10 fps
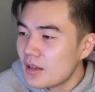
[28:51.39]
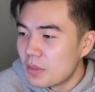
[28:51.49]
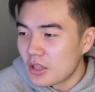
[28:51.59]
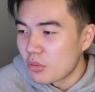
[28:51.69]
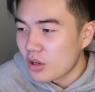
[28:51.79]

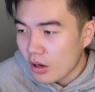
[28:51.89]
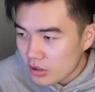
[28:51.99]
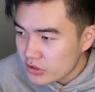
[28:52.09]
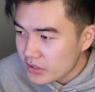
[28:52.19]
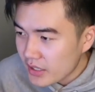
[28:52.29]
Being the
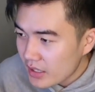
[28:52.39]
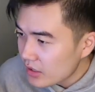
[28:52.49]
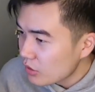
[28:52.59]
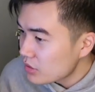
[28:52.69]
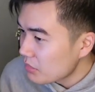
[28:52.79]
Ricardos could get
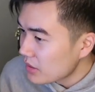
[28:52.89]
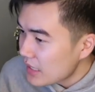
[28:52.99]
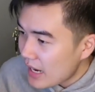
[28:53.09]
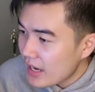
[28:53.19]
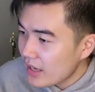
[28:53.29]
in. No Time to
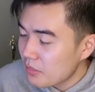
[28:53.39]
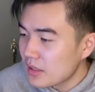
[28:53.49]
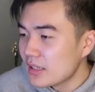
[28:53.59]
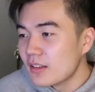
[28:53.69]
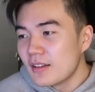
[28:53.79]
Die. I
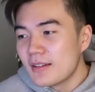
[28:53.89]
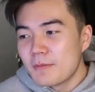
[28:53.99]
mean,